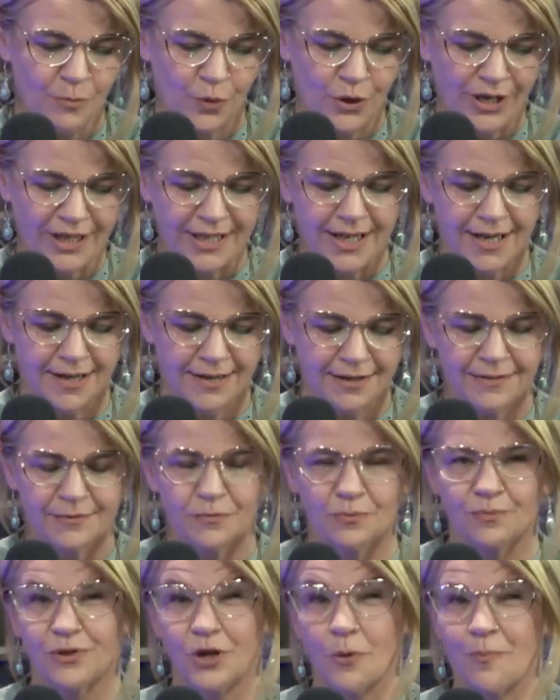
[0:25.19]
we're going to
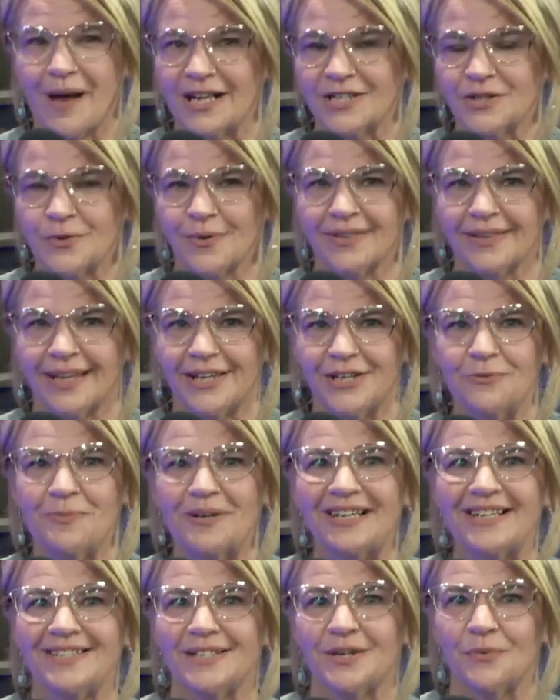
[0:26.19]
go back to it later
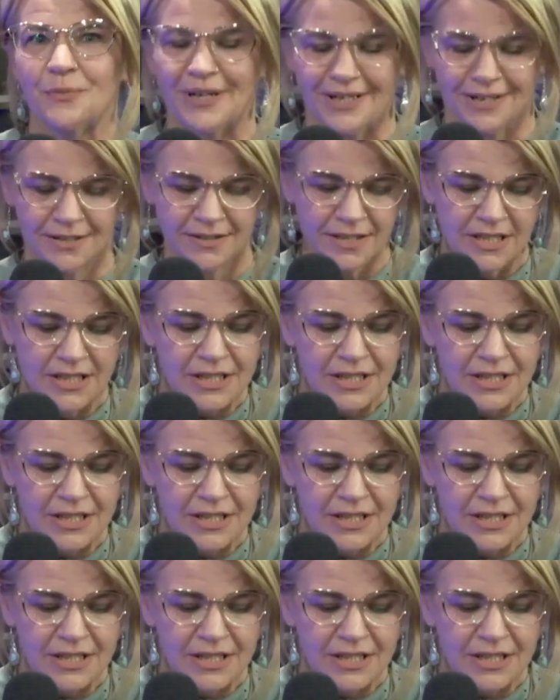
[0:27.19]
because it will.